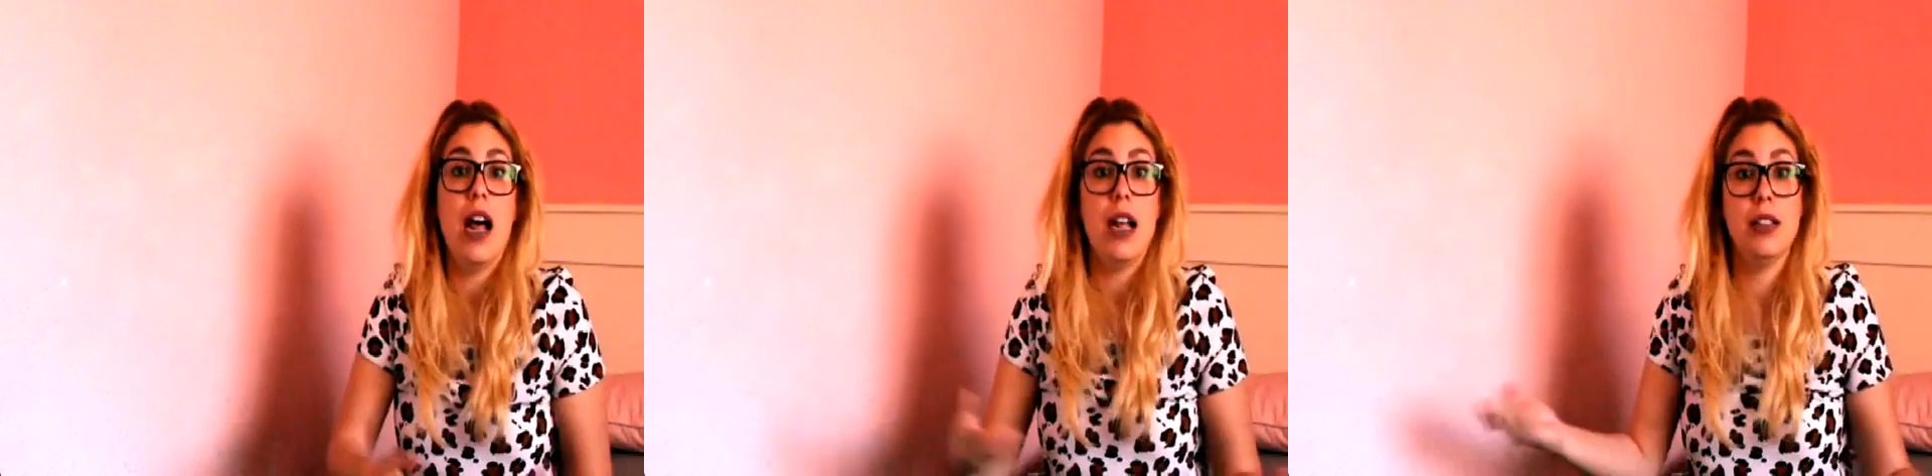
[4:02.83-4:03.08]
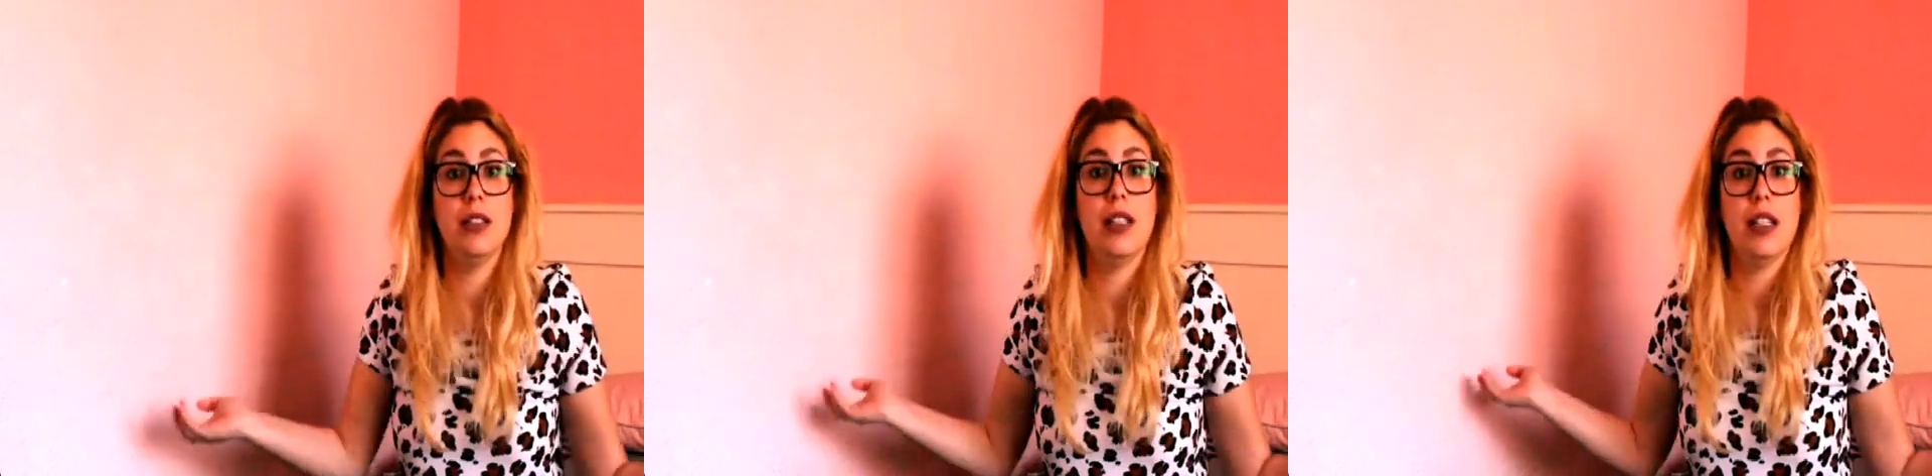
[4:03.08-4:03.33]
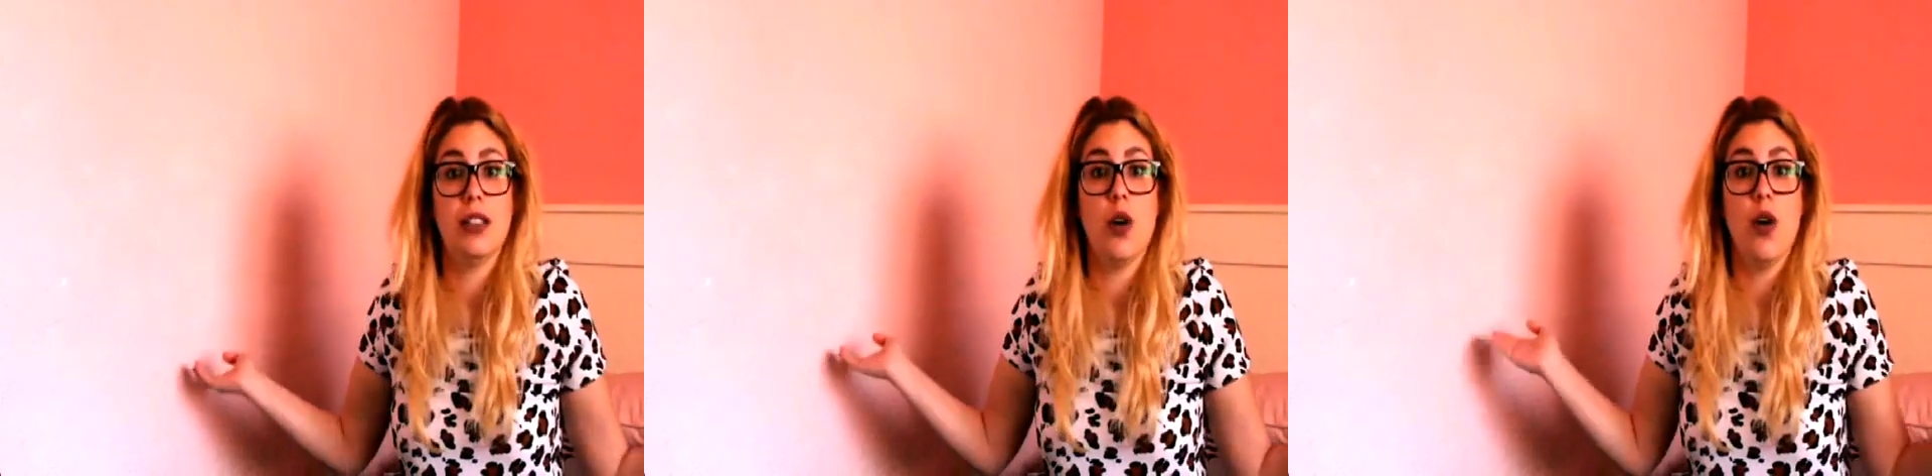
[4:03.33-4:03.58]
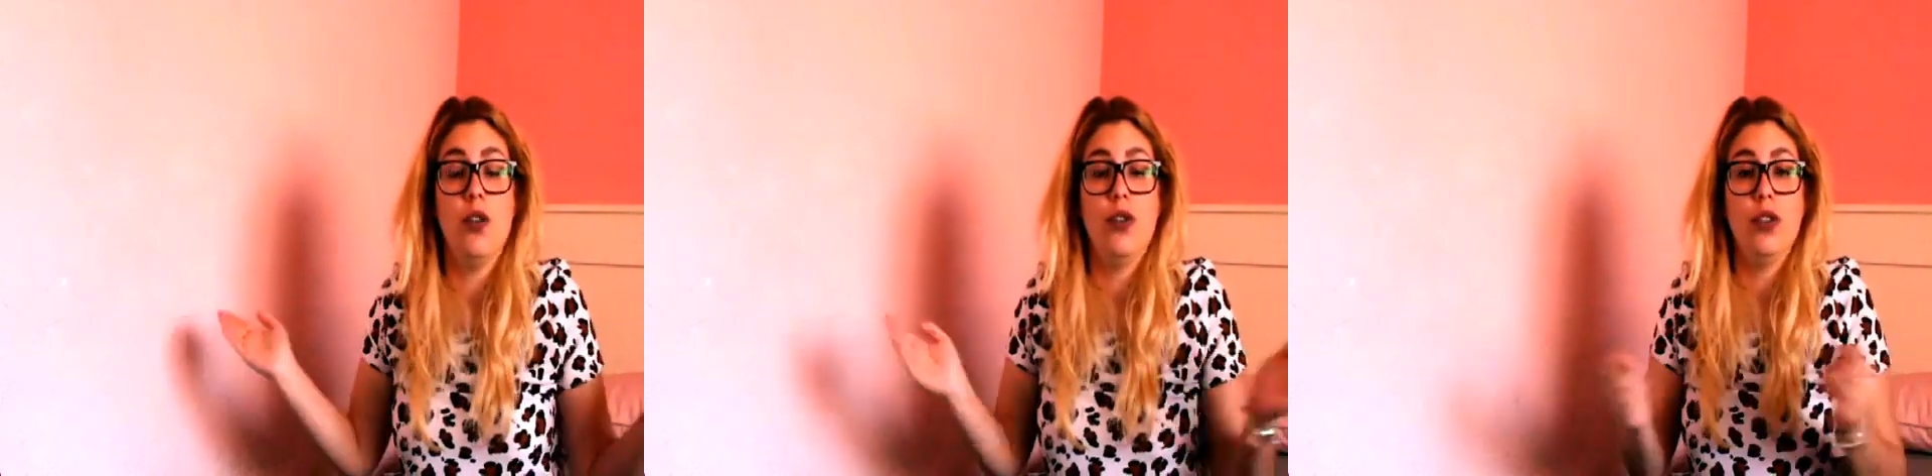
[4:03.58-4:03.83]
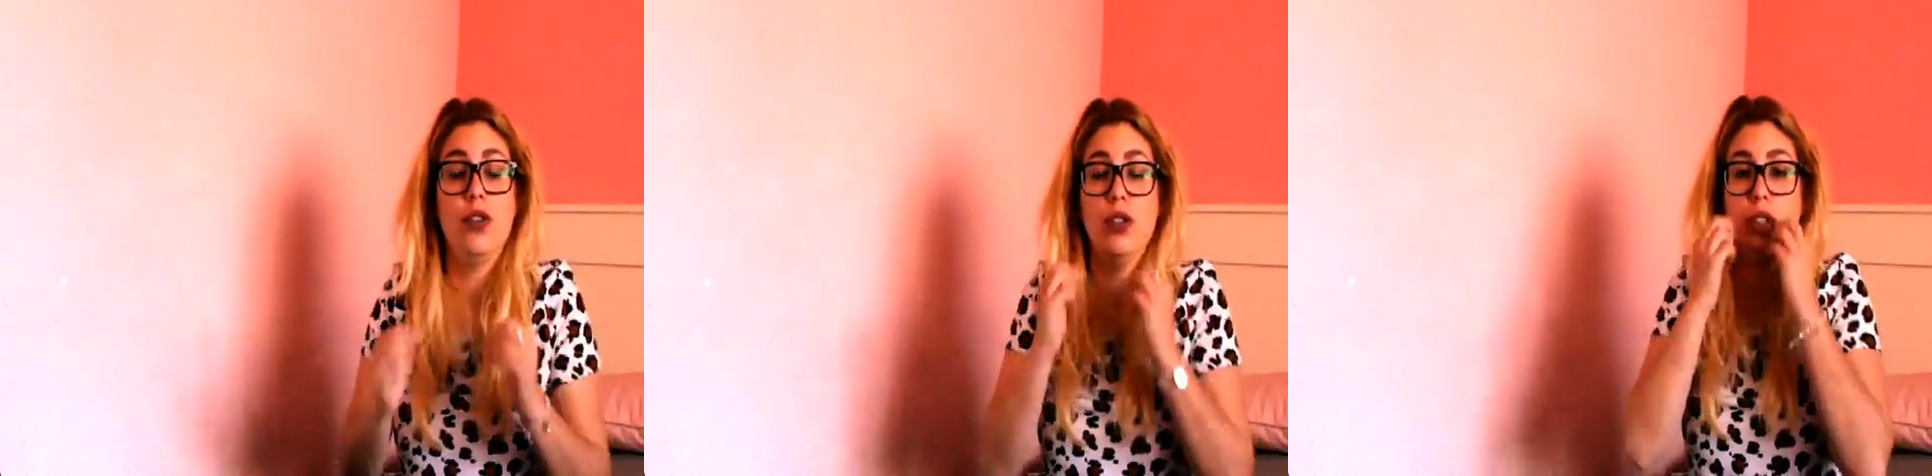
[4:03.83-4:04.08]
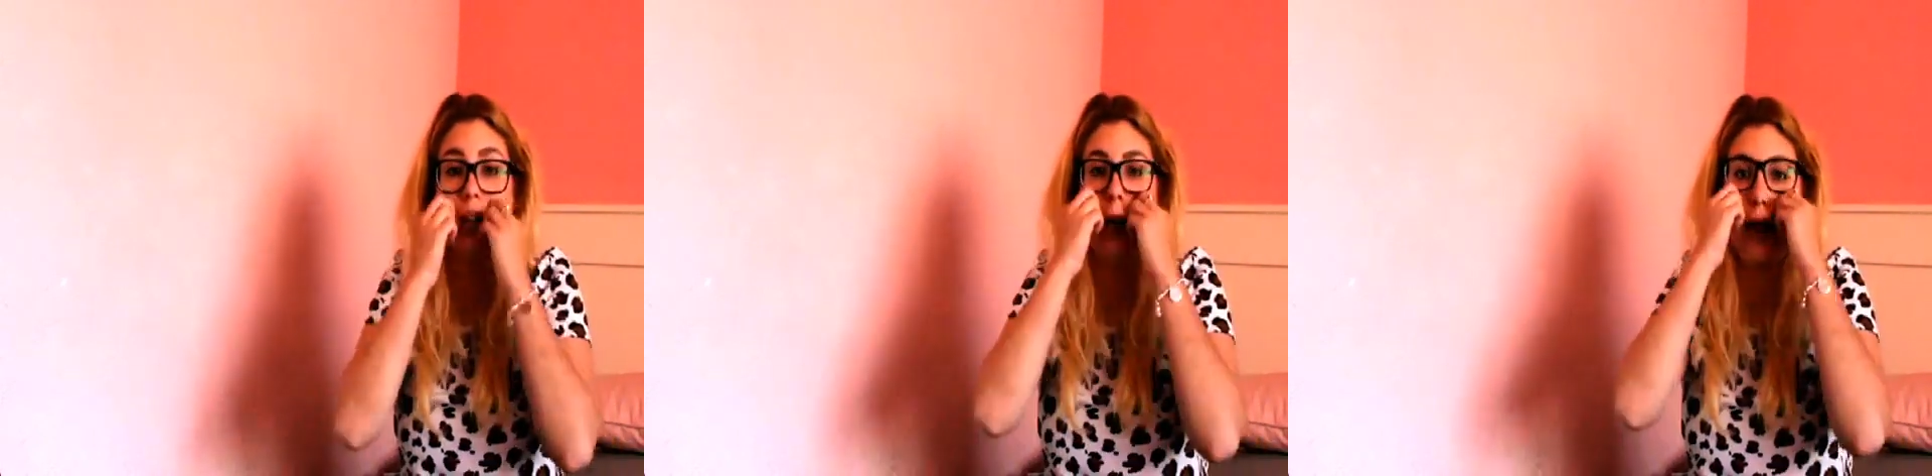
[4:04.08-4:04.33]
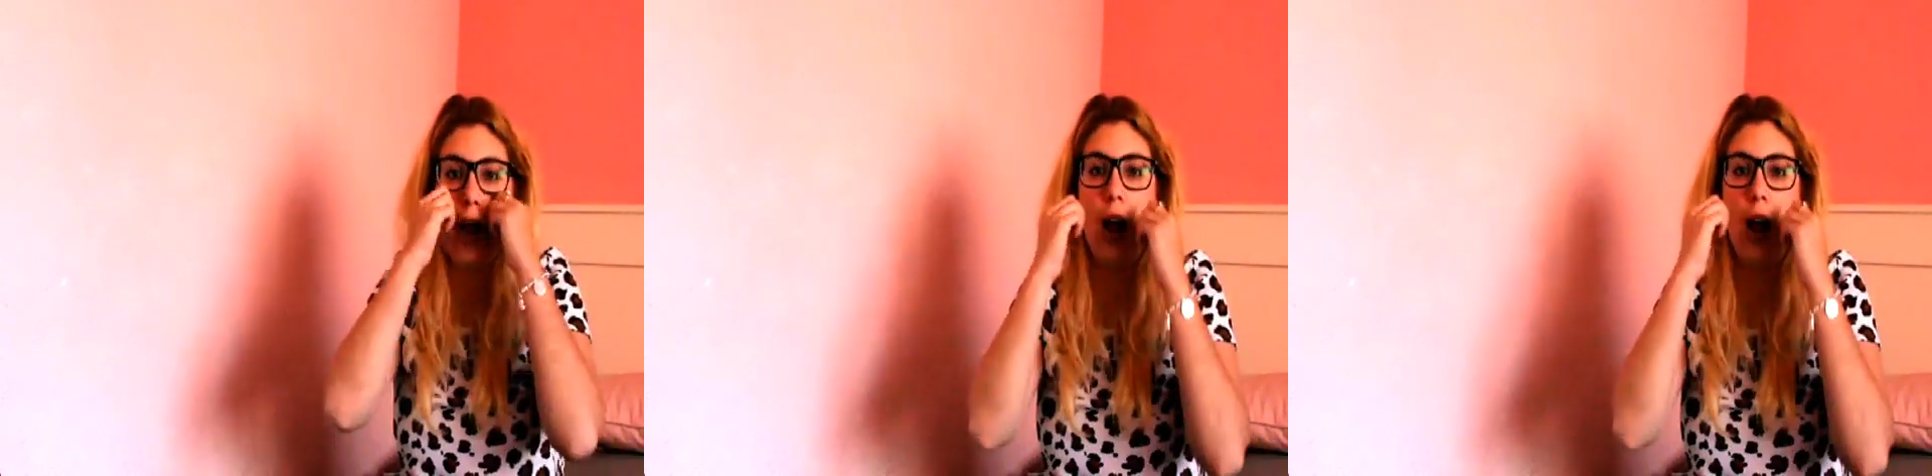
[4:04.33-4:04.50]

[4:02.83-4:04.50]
And that's all for today.